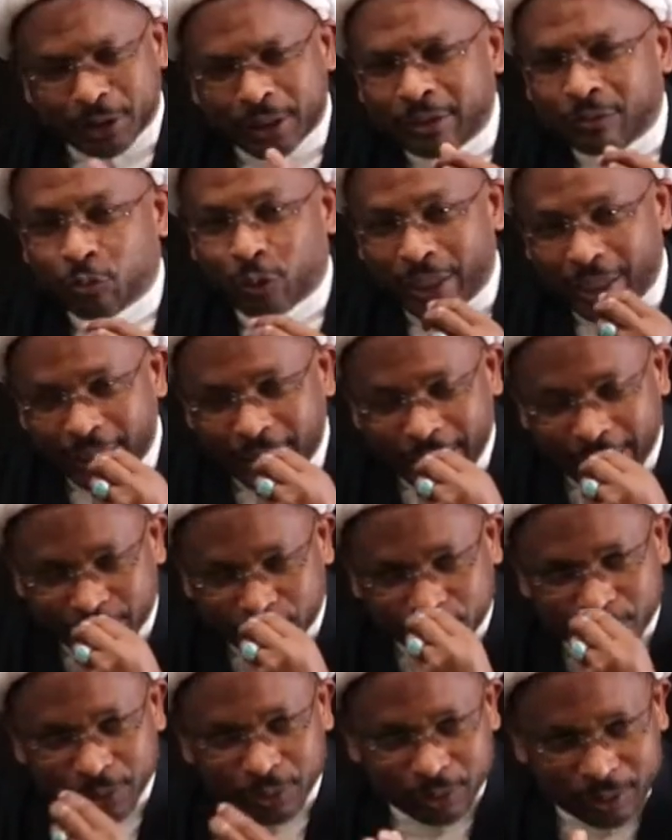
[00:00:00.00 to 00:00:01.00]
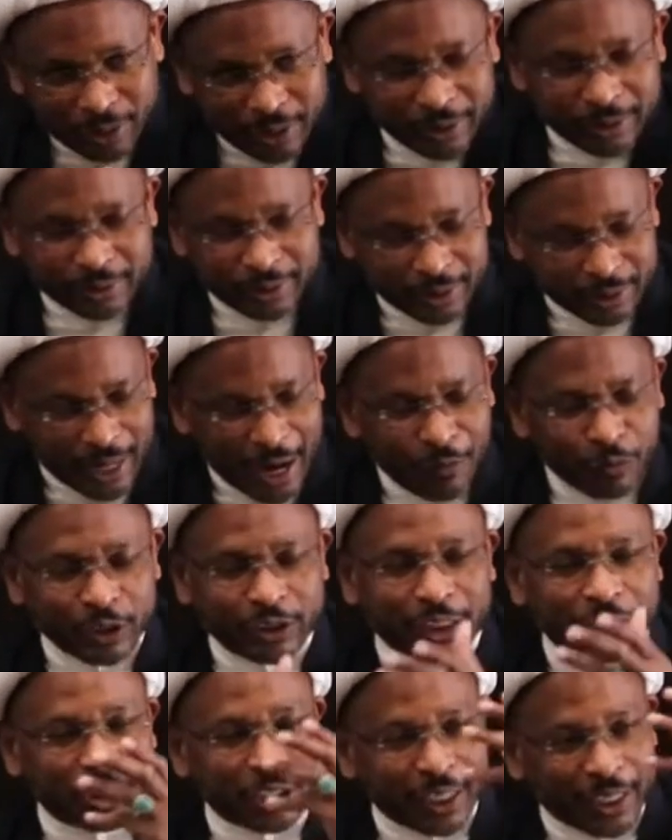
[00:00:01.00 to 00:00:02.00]
when he gets to the, the
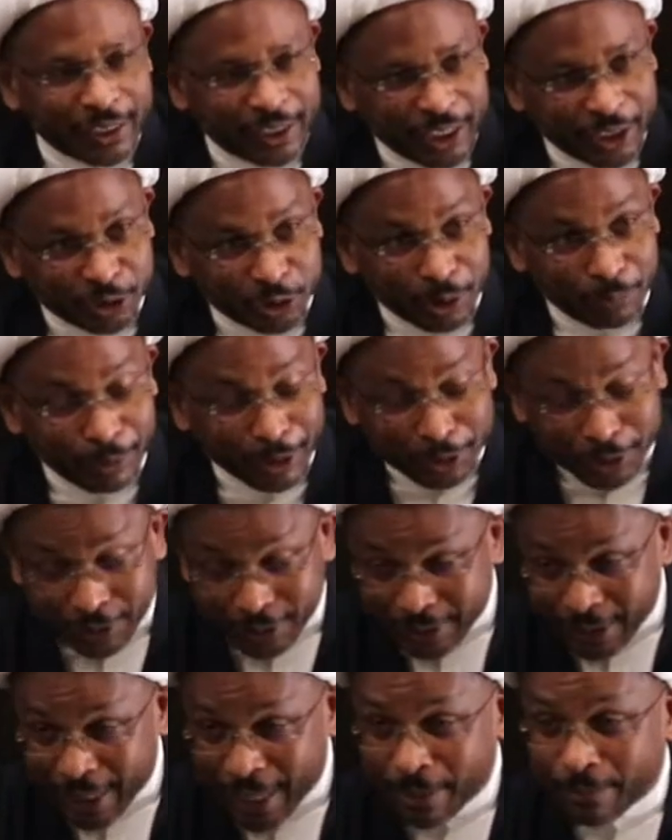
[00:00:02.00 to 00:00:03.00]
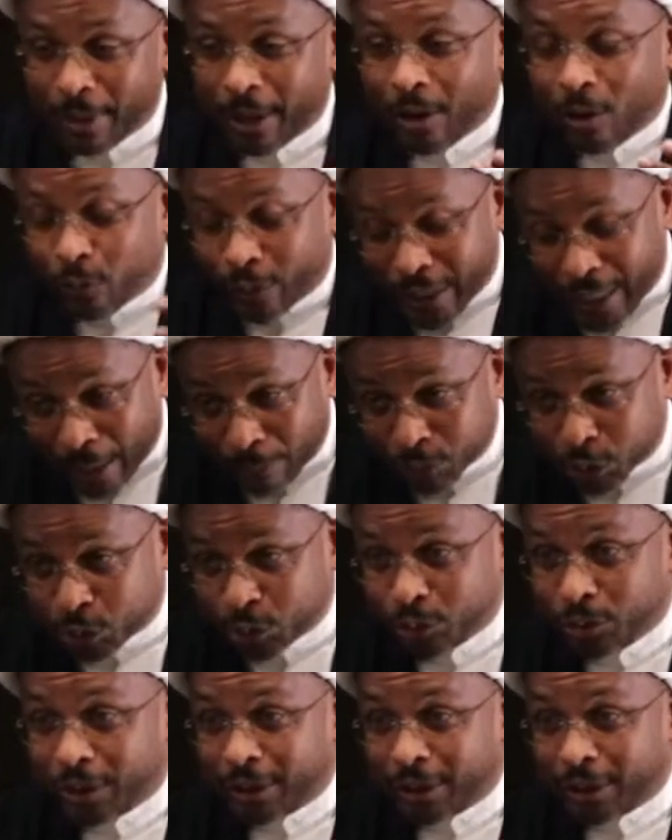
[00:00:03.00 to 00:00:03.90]
conversation continues, he mentions the name. When he comes to the